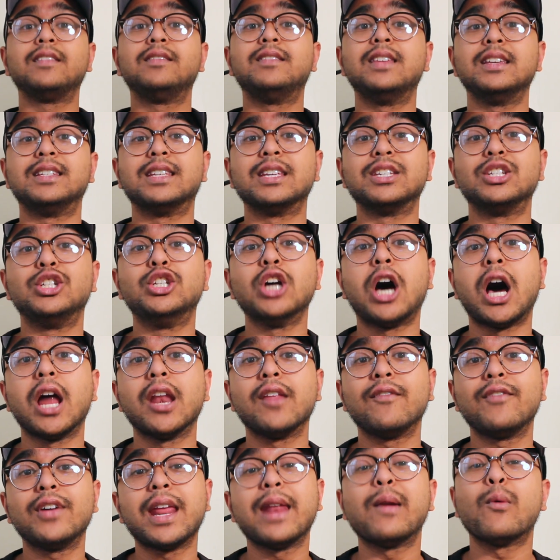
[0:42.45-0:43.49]
This is
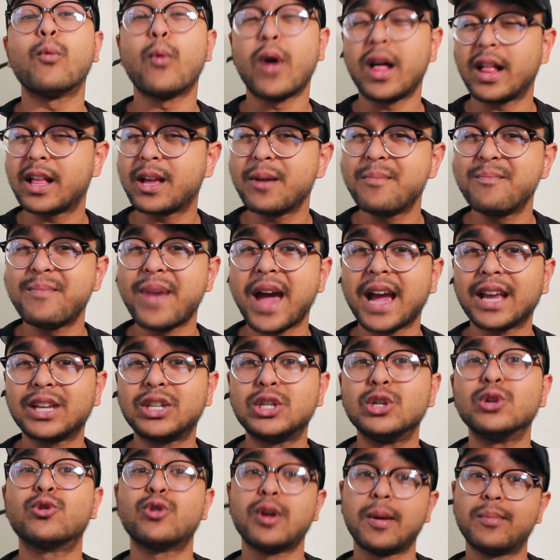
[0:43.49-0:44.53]
Donovan and welcome back
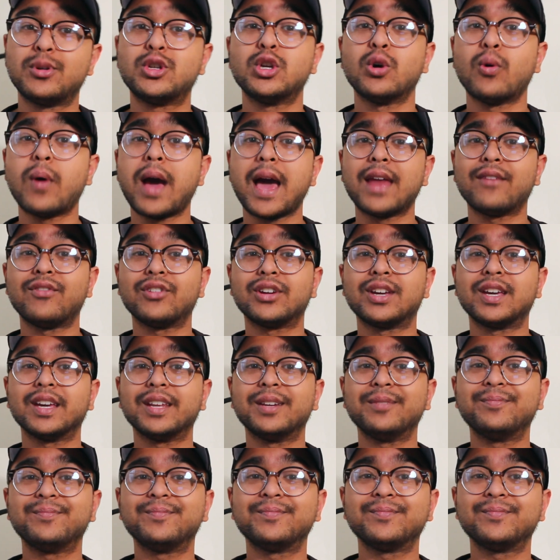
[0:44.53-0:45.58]
to Crypto Advocate.